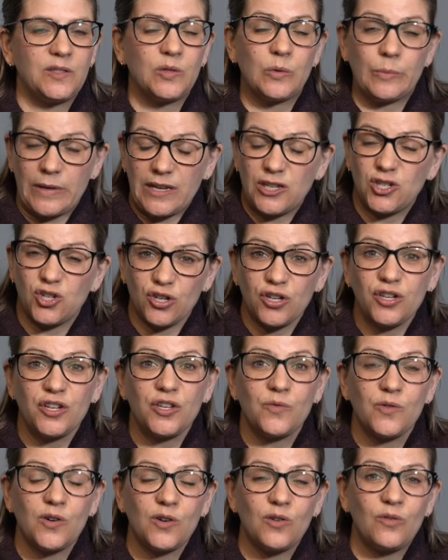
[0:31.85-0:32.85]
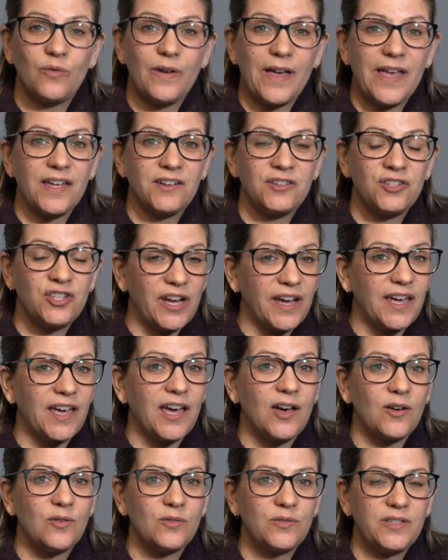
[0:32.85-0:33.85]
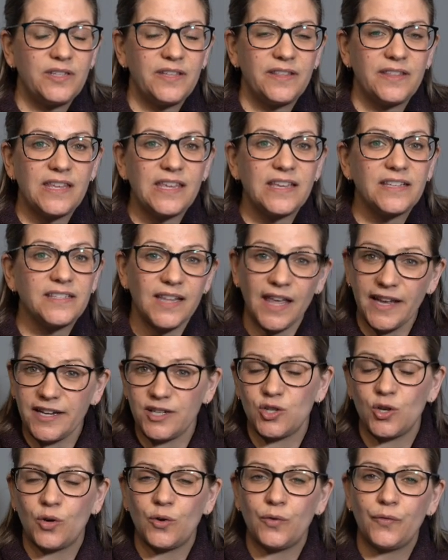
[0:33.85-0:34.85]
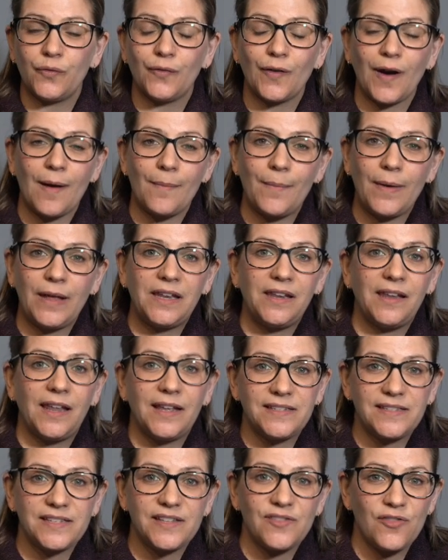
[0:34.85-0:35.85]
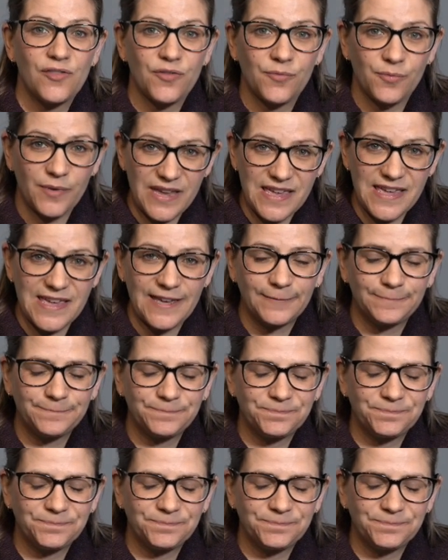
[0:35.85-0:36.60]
So make sure you go and check out the slideshow from lesson 3.